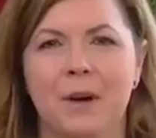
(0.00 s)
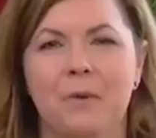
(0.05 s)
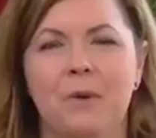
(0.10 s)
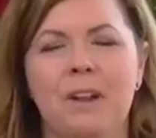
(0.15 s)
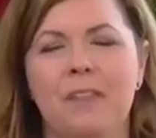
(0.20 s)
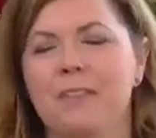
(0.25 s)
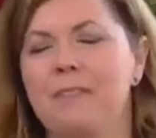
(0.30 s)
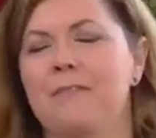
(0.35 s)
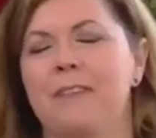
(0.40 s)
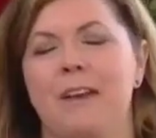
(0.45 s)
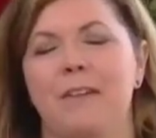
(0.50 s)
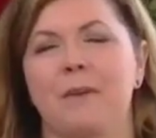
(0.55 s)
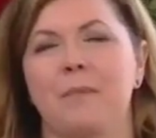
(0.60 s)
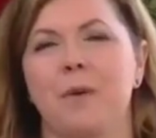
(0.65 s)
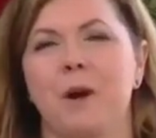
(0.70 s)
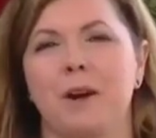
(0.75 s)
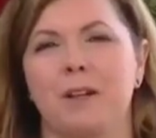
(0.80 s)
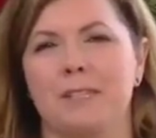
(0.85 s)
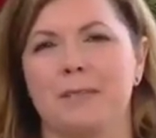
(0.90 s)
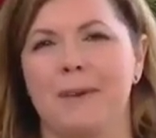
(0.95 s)
One of the favorite
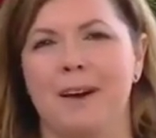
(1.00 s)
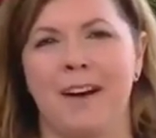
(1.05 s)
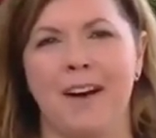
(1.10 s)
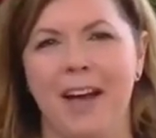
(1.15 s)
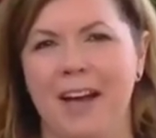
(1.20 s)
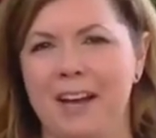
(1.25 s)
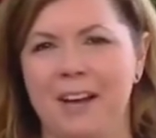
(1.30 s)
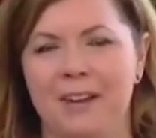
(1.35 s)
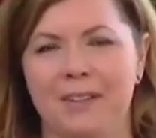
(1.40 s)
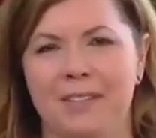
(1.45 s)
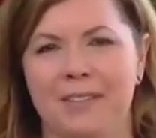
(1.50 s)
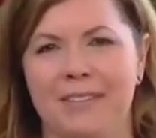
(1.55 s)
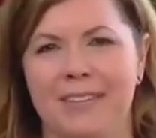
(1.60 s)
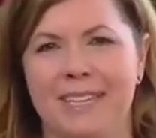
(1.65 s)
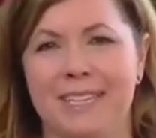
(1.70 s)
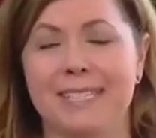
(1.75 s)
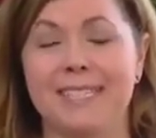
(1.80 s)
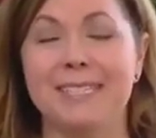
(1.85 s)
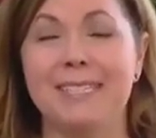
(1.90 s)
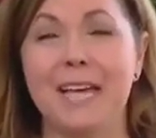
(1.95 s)
parts about Idaho Living
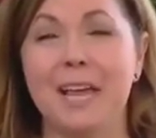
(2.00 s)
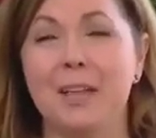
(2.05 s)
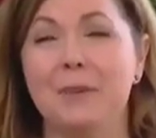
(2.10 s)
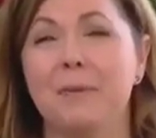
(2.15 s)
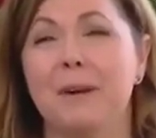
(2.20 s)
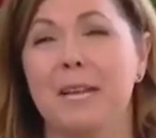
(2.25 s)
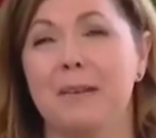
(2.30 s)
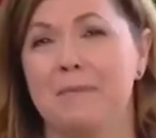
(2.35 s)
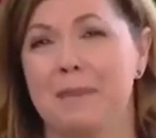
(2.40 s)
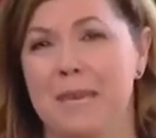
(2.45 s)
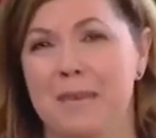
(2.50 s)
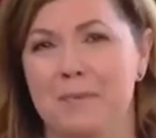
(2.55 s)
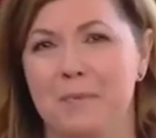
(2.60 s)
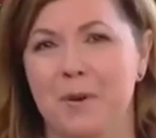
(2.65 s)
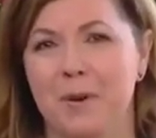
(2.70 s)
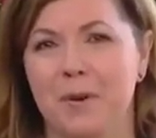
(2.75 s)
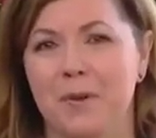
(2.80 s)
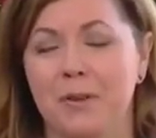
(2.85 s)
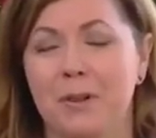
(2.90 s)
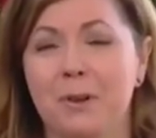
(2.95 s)
is celebrating
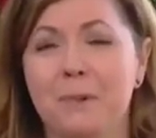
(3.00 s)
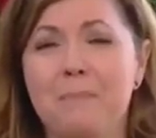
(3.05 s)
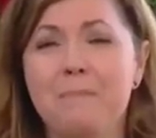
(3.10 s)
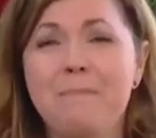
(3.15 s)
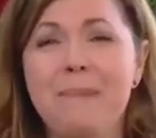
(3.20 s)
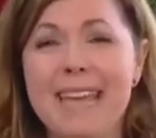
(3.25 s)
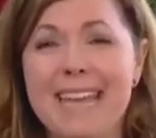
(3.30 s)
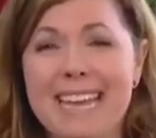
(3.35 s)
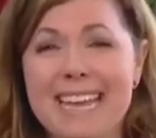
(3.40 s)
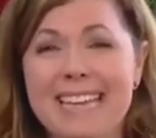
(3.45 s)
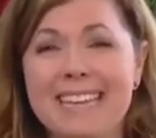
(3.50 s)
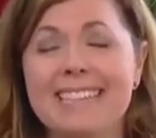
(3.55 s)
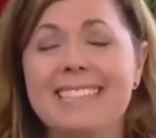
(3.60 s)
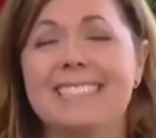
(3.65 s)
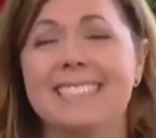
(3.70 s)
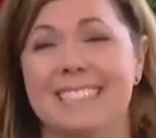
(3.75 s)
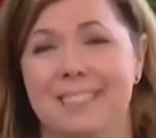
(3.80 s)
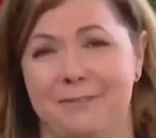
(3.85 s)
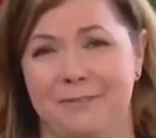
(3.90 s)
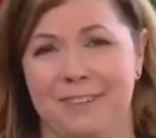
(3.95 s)
people that are making a
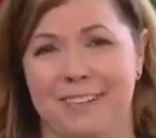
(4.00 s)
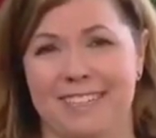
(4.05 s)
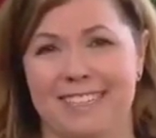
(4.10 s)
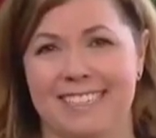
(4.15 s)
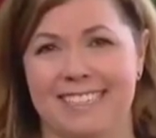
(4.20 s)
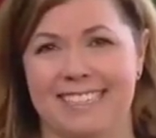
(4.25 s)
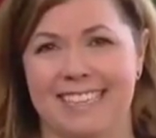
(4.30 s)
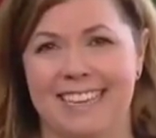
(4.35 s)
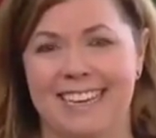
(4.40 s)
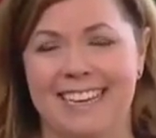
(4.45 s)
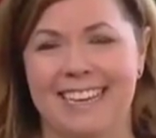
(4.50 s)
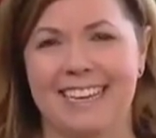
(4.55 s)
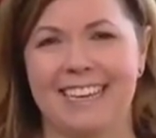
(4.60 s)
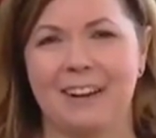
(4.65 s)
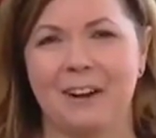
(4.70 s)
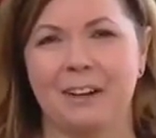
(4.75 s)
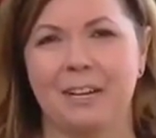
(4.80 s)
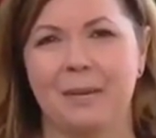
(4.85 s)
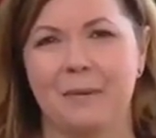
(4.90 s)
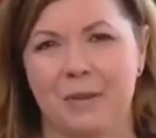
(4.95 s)
difference in
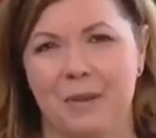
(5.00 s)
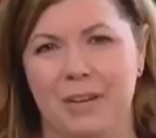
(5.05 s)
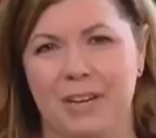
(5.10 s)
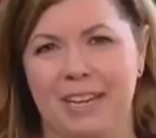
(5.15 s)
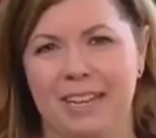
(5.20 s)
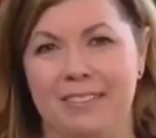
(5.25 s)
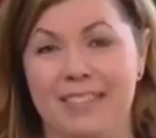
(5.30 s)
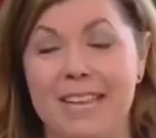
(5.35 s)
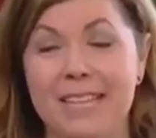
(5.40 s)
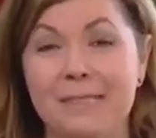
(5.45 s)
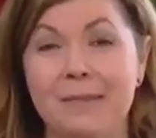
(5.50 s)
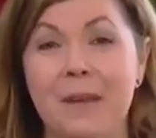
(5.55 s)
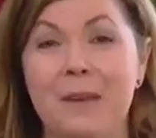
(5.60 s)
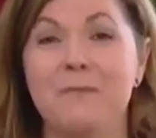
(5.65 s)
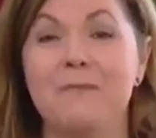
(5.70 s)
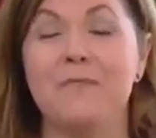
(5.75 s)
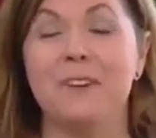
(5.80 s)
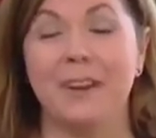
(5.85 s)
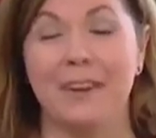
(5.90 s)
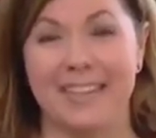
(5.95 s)
our community. That's why
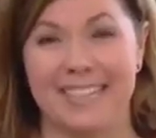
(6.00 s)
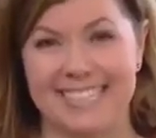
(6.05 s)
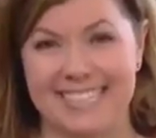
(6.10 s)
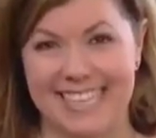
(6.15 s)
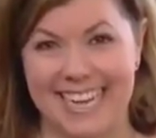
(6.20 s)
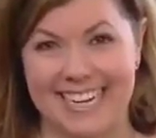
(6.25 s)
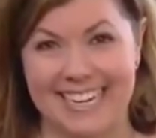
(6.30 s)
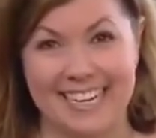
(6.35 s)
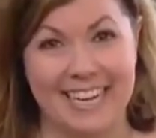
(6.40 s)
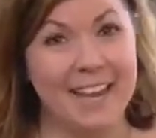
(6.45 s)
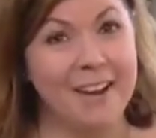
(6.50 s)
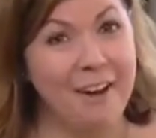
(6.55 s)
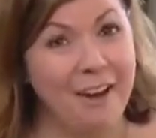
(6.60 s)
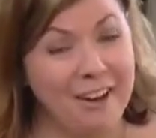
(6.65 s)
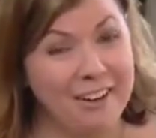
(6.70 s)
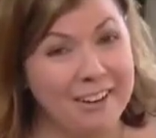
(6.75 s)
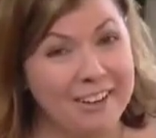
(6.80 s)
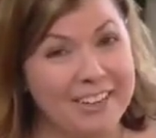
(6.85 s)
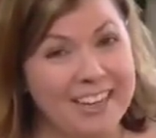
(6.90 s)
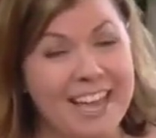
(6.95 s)
I'm very excited and
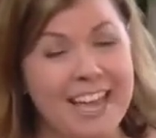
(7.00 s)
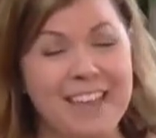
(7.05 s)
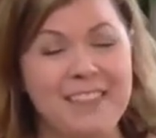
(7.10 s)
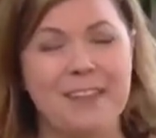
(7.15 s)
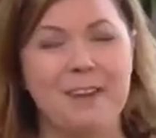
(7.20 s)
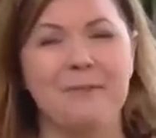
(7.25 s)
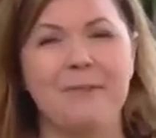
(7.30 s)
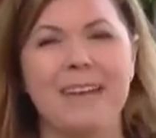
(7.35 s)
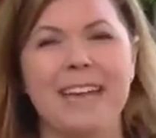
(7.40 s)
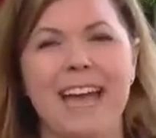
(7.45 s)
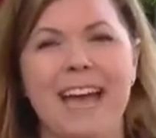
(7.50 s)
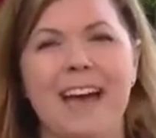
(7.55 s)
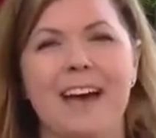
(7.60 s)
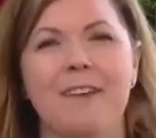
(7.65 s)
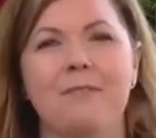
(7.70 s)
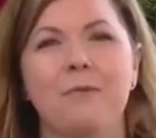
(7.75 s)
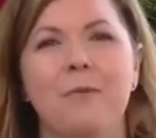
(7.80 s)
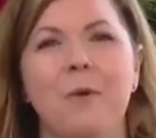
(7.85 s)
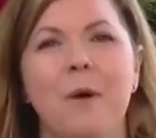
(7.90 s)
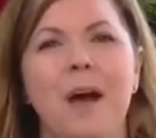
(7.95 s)
honored that we
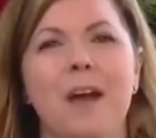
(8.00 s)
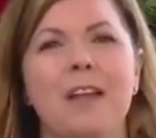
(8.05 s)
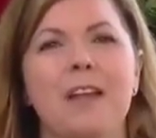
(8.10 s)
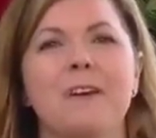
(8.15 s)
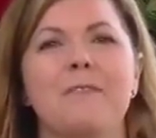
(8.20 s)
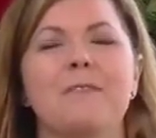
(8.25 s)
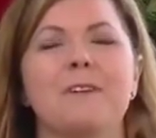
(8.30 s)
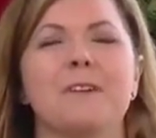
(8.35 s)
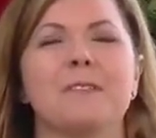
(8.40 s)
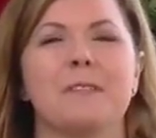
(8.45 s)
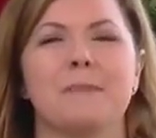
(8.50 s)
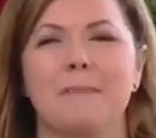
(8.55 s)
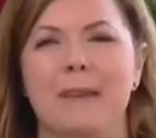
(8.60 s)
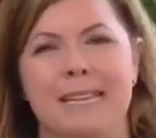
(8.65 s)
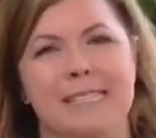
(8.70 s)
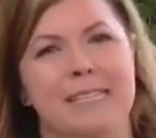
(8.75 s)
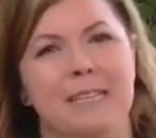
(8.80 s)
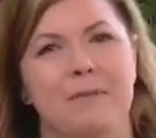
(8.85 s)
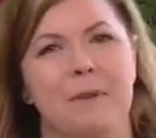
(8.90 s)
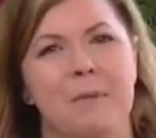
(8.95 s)
have one of those
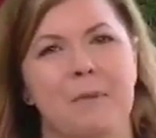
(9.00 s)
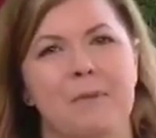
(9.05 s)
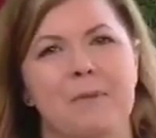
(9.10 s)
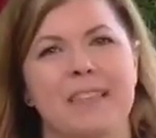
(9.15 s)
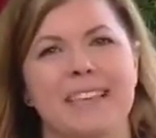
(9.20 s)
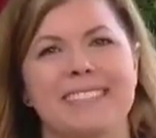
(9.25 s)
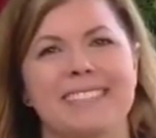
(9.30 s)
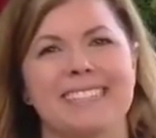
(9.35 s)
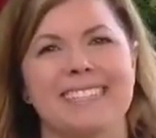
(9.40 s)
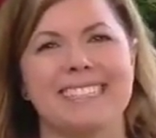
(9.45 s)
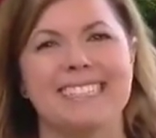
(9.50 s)
amazing women with us